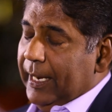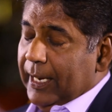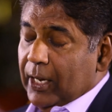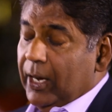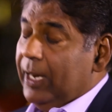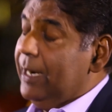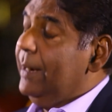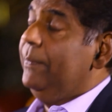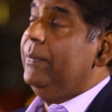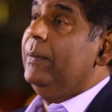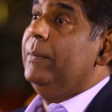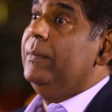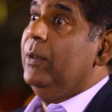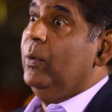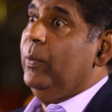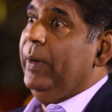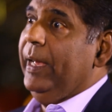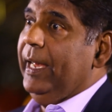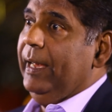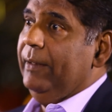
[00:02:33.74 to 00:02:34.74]
I got up from the
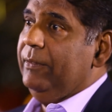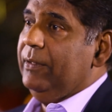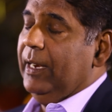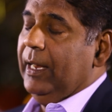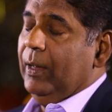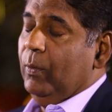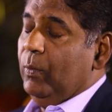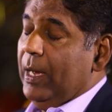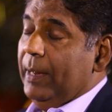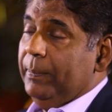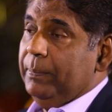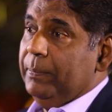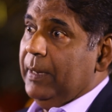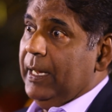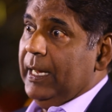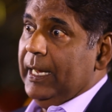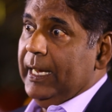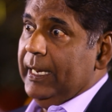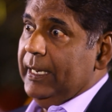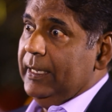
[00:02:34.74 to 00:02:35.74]
waves and I wiped
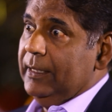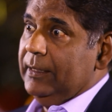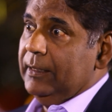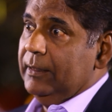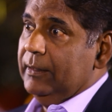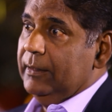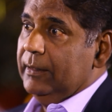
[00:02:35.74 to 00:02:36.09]
my eyes, and